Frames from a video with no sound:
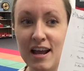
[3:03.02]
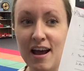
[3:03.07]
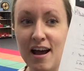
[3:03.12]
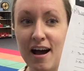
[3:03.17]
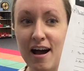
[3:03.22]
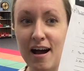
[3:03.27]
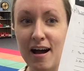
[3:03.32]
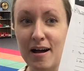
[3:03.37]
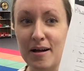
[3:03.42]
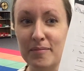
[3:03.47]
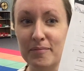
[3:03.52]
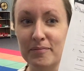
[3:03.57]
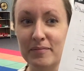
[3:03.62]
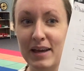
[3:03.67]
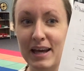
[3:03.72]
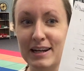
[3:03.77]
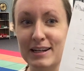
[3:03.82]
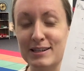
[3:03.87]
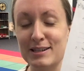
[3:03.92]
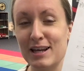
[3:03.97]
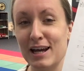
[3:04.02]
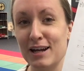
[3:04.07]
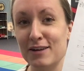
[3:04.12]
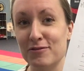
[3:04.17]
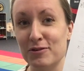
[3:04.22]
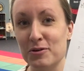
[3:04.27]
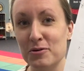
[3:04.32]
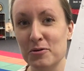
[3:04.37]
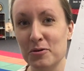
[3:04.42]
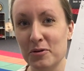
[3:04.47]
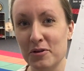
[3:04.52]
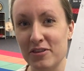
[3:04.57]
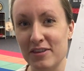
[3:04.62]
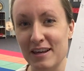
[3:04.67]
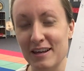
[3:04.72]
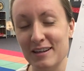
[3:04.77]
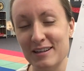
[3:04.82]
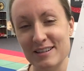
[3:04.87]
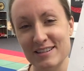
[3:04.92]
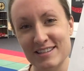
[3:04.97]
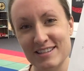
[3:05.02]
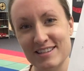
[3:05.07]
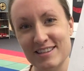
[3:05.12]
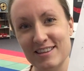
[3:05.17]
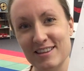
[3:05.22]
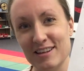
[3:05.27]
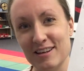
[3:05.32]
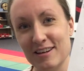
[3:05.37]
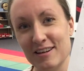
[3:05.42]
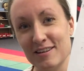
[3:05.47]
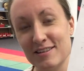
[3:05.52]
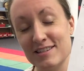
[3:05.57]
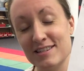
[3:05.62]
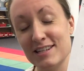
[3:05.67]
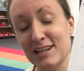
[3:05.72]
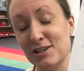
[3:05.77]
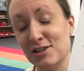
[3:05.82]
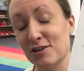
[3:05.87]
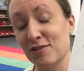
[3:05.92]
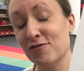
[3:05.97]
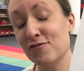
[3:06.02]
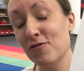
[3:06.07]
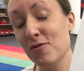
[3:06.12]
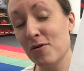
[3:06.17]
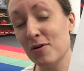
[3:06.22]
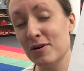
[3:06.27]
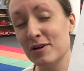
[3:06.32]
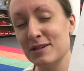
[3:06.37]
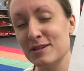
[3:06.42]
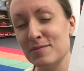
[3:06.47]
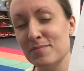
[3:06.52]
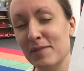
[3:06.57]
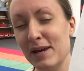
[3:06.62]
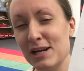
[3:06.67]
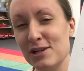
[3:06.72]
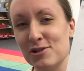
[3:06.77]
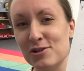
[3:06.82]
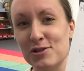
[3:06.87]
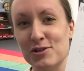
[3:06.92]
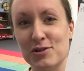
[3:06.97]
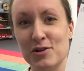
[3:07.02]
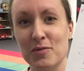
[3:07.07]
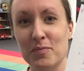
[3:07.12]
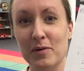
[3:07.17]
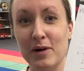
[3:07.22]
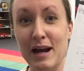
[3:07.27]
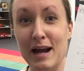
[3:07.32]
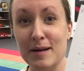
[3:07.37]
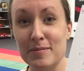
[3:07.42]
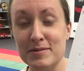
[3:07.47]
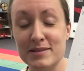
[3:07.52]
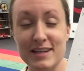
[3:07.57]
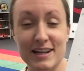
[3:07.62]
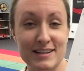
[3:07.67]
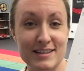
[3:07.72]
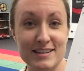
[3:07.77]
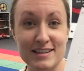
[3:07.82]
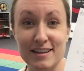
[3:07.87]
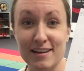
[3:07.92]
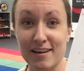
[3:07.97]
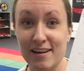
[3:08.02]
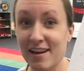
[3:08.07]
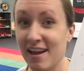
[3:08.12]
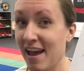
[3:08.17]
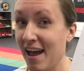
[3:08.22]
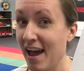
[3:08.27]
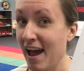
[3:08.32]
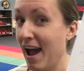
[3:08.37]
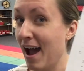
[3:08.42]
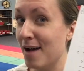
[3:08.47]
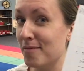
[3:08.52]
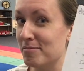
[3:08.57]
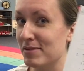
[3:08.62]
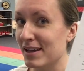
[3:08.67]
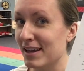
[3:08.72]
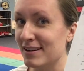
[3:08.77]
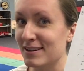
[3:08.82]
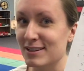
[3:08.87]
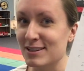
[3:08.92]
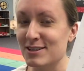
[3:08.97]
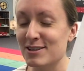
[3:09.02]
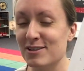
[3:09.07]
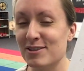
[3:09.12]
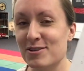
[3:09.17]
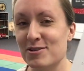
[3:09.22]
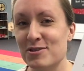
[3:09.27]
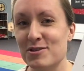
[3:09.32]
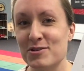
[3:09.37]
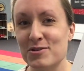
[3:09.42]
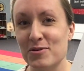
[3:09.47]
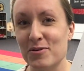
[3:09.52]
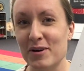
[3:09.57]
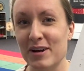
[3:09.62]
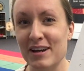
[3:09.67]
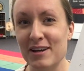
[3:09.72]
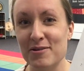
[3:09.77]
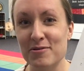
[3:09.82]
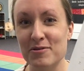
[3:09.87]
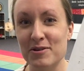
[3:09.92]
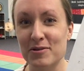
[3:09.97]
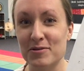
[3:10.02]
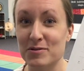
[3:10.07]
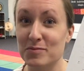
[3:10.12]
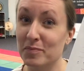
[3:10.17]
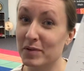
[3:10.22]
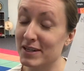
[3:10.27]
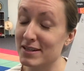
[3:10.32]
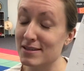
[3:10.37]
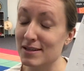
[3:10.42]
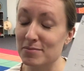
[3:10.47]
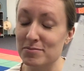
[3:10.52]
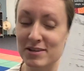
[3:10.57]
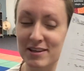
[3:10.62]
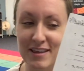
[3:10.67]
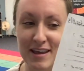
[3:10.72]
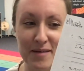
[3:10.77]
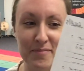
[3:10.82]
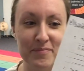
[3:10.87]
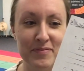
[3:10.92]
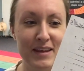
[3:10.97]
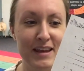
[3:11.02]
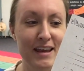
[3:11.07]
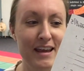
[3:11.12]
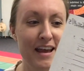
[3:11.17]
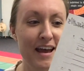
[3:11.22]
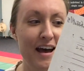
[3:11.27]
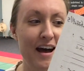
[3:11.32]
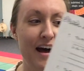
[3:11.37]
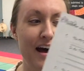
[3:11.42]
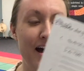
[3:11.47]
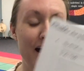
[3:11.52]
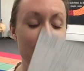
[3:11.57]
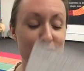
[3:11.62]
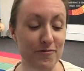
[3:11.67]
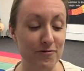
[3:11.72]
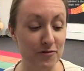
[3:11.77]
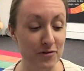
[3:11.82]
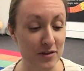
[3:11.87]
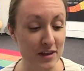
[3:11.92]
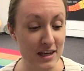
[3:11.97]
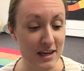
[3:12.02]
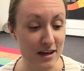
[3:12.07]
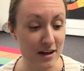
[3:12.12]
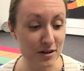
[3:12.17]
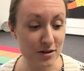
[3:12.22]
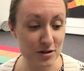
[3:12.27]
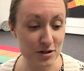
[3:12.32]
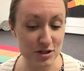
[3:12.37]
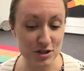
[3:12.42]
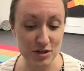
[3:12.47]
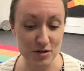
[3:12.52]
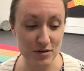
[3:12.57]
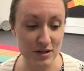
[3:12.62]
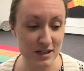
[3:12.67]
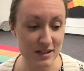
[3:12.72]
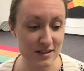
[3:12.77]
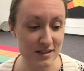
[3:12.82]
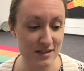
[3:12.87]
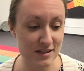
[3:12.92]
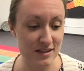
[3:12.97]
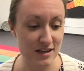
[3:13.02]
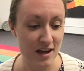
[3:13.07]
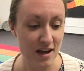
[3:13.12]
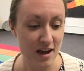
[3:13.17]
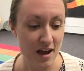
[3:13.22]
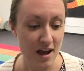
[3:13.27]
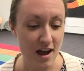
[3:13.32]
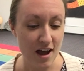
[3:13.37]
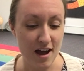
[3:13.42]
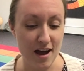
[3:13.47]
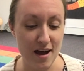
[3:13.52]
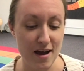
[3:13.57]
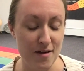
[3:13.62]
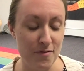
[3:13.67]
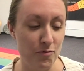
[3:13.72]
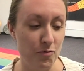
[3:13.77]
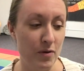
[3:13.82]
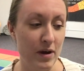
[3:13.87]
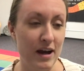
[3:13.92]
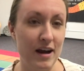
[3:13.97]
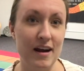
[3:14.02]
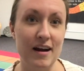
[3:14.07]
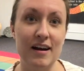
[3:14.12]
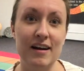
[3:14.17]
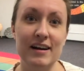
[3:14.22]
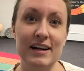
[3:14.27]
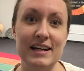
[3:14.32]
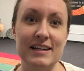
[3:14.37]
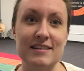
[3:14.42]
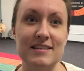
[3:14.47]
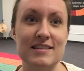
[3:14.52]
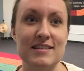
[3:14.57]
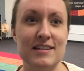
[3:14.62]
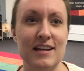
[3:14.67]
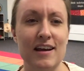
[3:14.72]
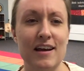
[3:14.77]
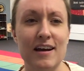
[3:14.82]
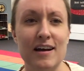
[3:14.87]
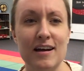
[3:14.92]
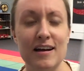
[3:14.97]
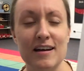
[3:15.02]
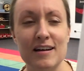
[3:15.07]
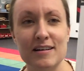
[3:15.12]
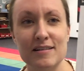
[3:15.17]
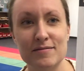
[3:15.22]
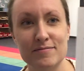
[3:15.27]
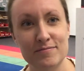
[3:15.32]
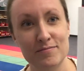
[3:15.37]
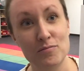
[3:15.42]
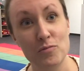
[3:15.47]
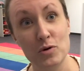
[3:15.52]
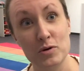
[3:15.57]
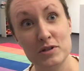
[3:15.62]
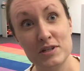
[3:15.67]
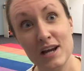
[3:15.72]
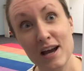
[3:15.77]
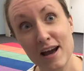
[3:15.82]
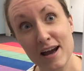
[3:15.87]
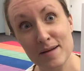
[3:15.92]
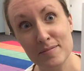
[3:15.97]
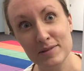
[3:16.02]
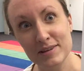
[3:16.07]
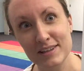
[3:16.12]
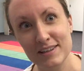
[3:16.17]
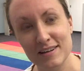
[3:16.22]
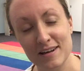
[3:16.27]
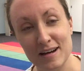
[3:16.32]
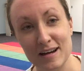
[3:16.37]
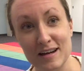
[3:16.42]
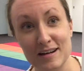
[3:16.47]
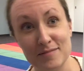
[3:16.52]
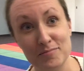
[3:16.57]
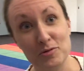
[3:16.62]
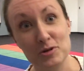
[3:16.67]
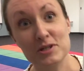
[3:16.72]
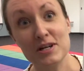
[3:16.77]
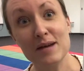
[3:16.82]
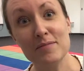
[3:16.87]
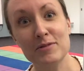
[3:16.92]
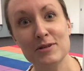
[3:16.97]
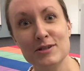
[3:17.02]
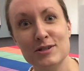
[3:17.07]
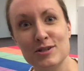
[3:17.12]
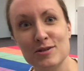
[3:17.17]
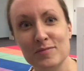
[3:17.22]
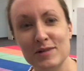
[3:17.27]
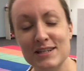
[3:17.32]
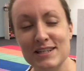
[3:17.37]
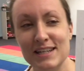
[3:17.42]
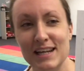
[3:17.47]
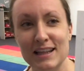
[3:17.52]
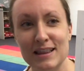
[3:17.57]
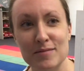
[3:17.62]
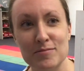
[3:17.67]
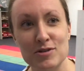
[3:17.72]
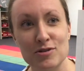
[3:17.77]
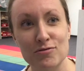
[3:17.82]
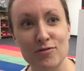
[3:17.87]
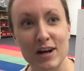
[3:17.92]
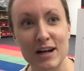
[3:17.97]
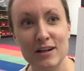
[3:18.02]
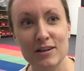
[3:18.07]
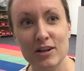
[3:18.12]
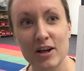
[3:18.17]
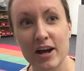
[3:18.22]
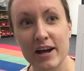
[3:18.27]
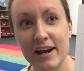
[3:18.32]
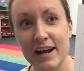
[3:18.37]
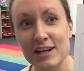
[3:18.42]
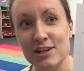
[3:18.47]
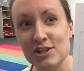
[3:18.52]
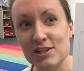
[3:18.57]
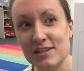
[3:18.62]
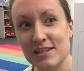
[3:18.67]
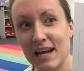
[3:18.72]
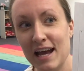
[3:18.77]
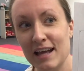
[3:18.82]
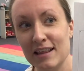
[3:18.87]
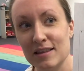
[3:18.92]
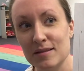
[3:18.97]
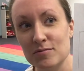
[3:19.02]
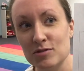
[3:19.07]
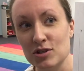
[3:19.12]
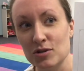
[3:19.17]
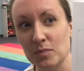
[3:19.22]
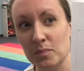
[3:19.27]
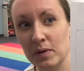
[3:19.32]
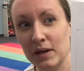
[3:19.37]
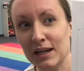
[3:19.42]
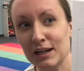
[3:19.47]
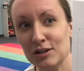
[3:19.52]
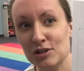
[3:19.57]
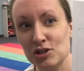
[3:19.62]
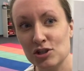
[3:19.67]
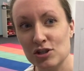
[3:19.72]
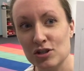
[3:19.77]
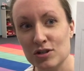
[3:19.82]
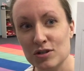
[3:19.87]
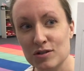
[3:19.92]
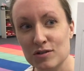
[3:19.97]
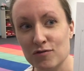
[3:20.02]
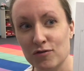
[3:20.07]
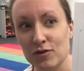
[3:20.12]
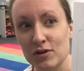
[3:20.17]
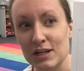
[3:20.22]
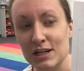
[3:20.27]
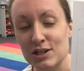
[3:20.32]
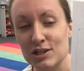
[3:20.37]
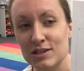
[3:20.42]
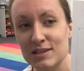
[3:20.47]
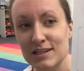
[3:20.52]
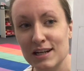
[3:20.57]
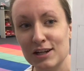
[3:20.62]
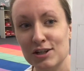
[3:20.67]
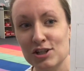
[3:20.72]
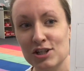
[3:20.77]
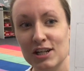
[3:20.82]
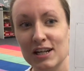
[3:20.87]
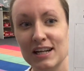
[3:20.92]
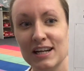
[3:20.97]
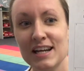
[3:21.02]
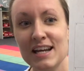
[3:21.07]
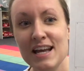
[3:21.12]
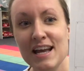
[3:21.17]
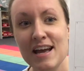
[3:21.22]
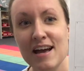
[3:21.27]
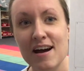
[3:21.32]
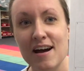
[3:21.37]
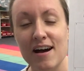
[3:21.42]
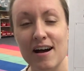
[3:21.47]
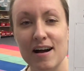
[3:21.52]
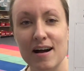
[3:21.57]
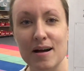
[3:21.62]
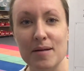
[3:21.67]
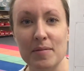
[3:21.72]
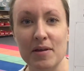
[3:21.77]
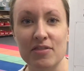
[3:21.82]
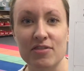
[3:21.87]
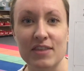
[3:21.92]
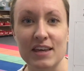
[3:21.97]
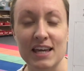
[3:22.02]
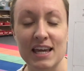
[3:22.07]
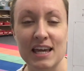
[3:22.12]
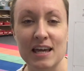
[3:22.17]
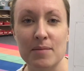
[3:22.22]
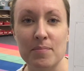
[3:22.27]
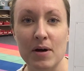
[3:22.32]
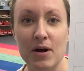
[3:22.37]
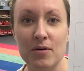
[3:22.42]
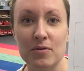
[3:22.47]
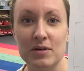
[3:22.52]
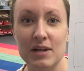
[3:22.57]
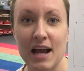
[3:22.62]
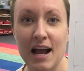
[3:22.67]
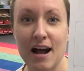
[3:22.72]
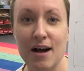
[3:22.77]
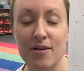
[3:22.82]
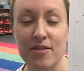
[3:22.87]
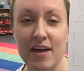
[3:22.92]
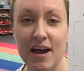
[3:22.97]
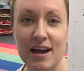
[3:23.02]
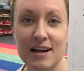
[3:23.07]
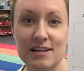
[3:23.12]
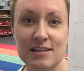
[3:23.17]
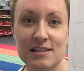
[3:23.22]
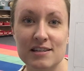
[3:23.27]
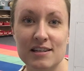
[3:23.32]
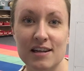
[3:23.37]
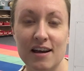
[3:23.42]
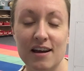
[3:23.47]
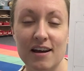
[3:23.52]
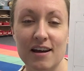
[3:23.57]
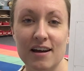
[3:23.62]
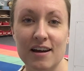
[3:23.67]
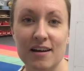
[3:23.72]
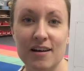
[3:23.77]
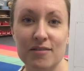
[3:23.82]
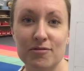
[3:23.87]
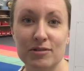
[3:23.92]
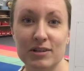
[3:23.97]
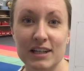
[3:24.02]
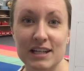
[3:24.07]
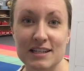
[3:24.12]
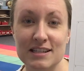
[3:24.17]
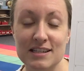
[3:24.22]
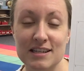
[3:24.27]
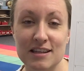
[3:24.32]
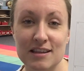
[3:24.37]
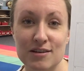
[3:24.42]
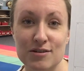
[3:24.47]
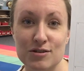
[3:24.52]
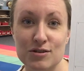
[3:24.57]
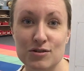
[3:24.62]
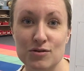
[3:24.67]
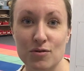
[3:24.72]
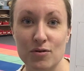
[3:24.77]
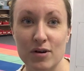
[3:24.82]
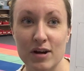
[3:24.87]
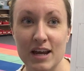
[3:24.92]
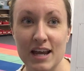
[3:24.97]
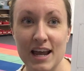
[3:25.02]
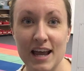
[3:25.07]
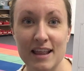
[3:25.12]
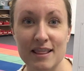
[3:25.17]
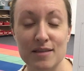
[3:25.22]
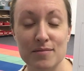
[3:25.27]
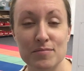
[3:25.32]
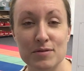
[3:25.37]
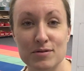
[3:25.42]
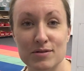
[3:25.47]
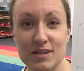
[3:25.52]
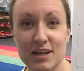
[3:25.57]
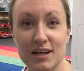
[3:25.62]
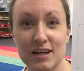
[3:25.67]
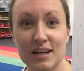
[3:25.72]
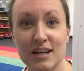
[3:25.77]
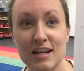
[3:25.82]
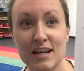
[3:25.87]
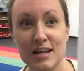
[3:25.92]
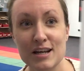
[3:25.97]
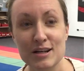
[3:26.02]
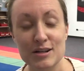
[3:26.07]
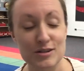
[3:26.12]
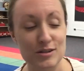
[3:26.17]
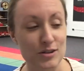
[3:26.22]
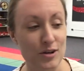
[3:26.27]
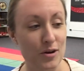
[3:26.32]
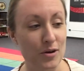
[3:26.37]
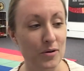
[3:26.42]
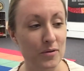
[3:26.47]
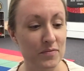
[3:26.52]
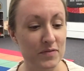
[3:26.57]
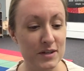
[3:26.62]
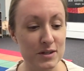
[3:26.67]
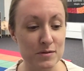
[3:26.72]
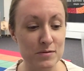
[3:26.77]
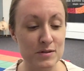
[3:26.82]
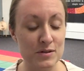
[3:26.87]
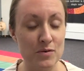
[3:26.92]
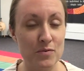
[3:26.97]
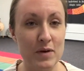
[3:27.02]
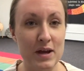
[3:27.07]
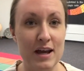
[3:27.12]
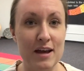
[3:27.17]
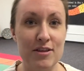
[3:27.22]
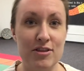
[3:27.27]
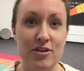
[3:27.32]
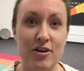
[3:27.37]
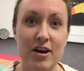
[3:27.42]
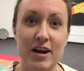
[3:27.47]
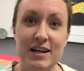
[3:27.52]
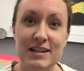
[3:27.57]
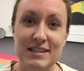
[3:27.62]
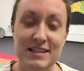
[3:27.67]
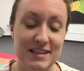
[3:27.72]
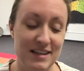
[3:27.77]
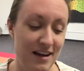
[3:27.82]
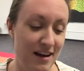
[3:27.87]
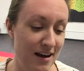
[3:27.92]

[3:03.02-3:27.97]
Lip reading: And it's kind of a cool thing because the section 4 is major, so perhaps that's the happy ending to their story. Who knows? But it's up to them. For the younger students, where it's more time-consuming to get them to write a lot, I just had them do pictures for each section and thinking about how that relates to their story and the music. So this was a way I thought